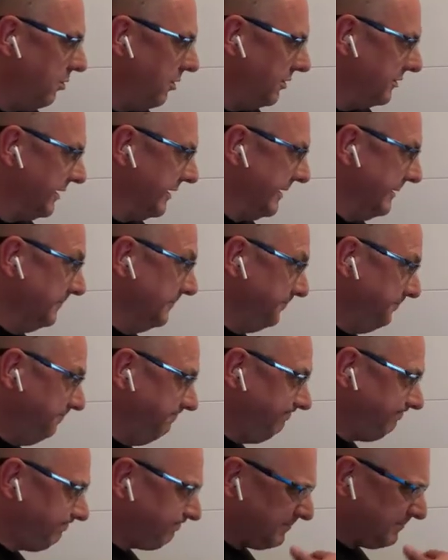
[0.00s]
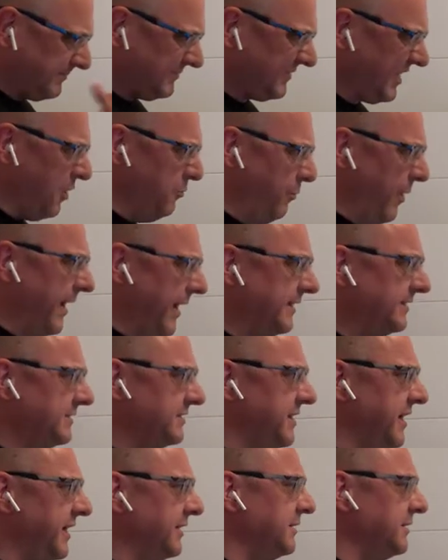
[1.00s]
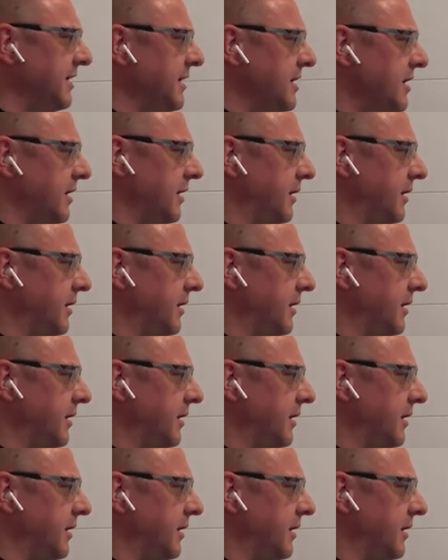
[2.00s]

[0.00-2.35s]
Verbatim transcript: reporting. Why is that?